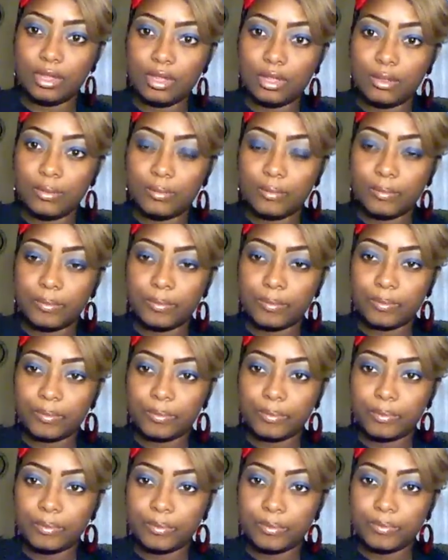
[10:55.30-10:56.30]

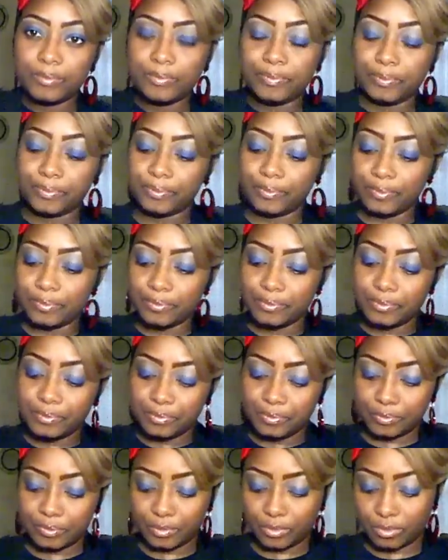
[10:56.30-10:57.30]

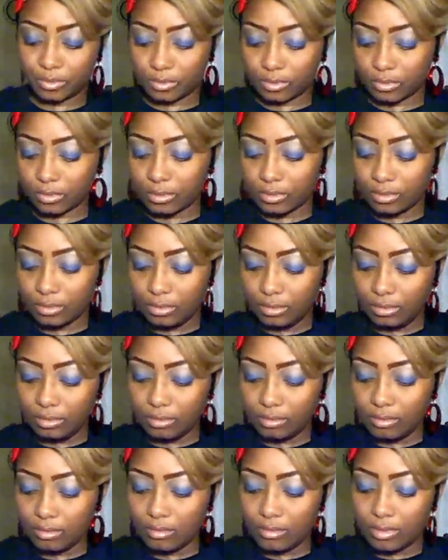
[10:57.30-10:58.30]
(silence)